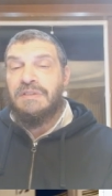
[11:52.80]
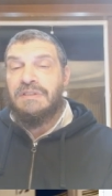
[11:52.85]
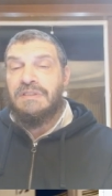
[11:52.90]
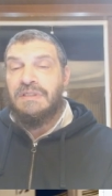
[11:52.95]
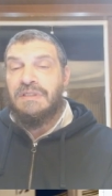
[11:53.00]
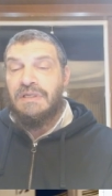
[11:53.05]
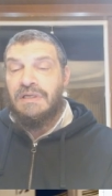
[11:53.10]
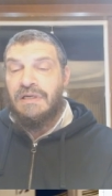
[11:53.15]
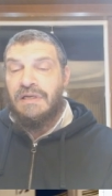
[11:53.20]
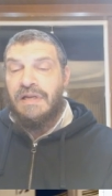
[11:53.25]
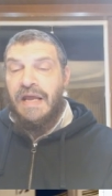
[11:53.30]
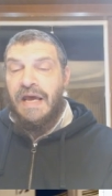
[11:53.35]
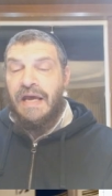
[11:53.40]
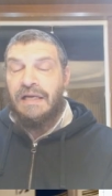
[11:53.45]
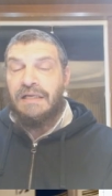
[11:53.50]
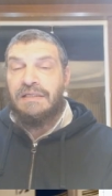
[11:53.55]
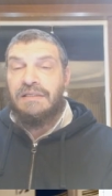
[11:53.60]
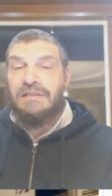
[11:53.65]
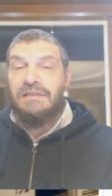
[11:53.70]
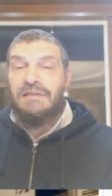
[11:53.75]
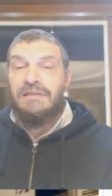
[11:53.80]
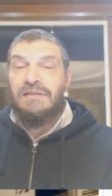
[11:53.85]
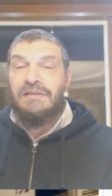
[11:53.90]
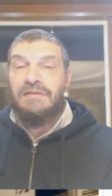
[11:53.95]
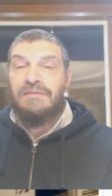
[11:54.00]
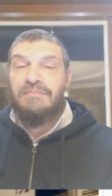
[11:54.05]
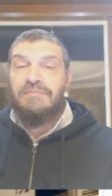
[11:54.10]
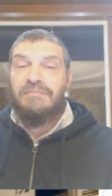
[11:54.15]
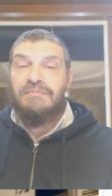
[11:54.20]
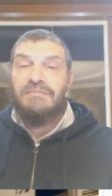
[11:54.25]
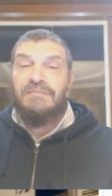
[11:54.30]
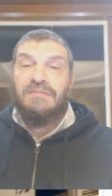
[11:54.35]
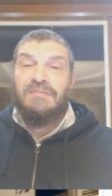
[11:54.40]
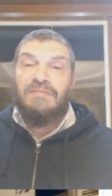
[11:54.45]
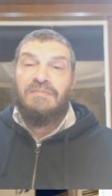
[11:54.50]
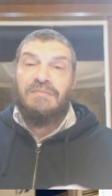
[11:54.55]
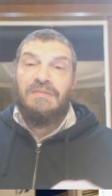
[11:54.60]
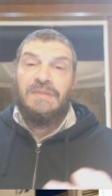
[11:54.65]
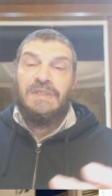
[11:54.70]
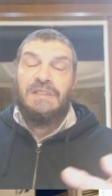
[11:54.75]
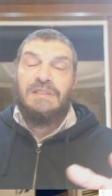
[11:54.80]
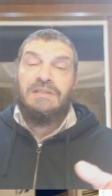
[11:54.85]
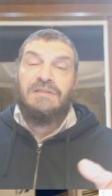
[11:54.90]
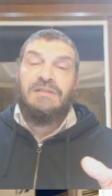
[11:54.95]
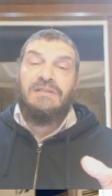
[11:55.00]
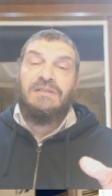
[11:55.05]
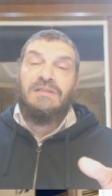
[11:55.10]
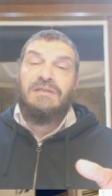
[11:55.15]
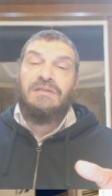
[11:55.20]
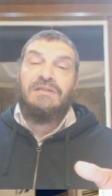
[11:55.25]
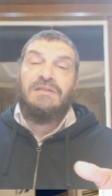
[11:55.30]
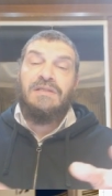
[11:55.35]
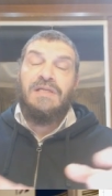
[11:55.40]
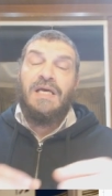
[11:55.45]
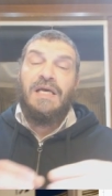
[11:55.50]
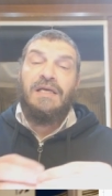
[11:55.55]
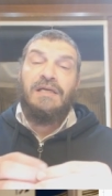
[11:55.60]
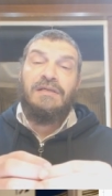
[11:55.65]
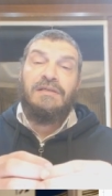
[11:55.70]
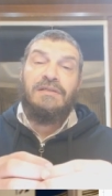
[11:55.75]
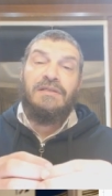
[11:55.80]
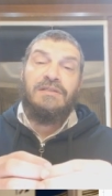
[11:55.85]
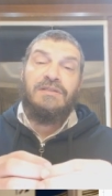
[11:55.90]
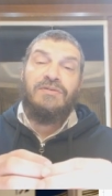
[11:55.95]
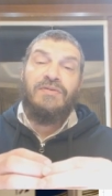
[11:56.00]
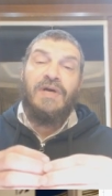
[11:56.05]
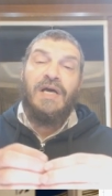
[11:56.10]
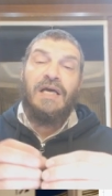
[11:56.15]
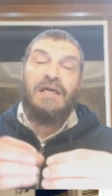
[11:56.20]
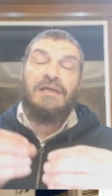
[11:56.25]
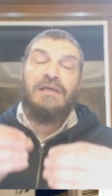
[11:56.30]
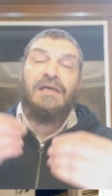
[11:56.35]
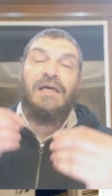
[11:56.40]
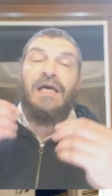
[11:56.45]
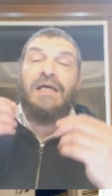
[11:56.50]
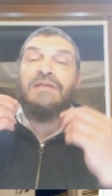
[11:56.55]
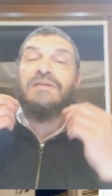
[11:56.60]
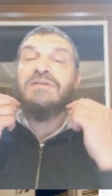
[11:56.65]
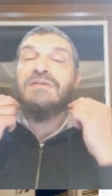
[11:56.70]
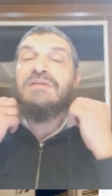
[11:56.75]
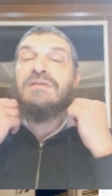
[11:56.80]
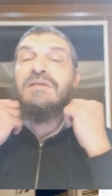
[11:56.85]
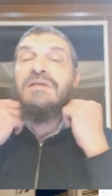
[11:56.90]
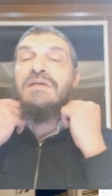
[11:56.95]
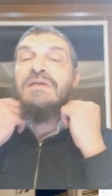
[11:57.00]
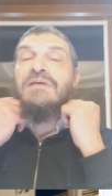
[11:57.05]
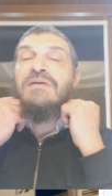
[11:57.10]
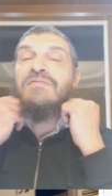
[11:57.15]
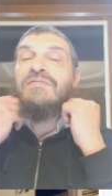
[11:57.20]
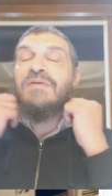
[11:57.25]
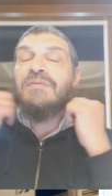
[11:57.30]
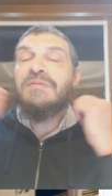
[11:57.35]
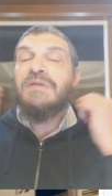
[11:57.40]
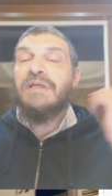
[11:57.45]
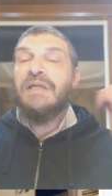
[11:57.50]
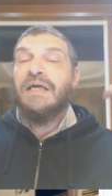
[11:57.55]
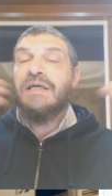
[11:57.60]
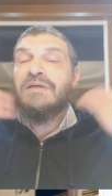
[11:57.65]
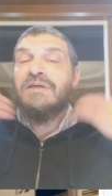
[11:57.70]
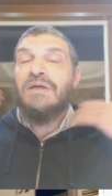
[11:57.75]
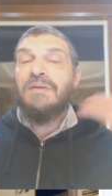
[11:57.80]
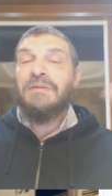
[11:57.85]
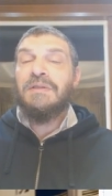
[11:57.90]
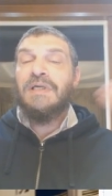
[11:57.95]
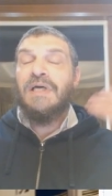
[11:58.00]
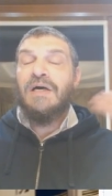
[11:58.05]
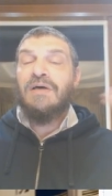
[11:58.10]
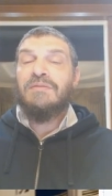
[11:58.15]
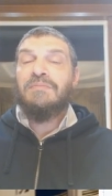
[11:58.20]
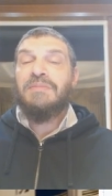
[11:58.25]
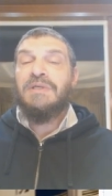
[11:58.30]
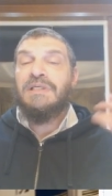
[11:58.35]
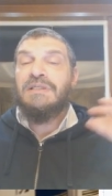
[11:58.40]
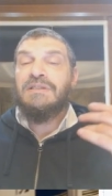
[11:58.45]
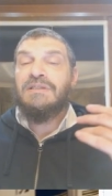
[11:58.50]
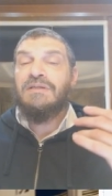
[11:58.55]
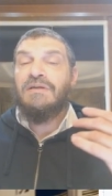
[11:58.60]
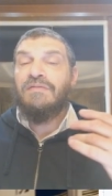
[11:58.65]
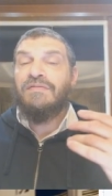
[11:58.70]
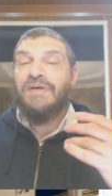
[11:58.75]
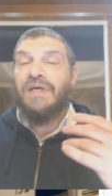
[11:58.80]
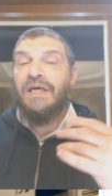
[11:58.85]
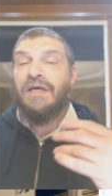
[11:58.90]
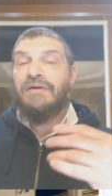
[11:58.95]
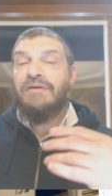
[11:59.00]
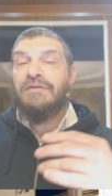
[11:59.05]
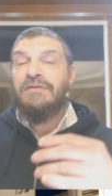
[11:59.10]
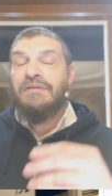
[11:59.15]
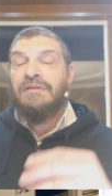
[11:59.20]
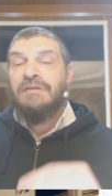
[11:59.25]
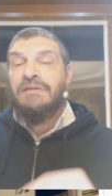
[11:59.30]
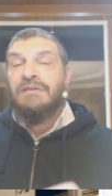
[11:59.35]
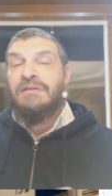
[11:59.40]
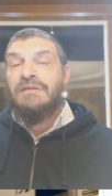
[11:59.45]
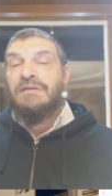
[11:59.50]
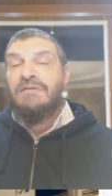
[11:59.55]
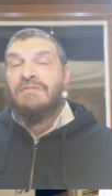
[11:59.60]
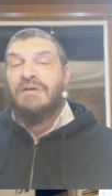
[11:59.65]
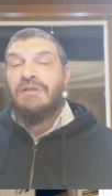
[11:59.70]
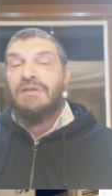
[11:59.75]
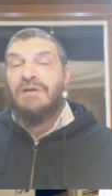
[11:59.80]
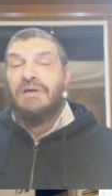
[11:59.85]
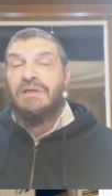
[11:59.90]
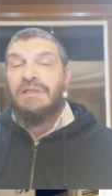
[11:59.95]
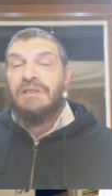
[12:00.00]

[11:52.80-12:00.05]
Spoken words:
neck, this snake, this dragon, had from the neck coming out pieces of hair. If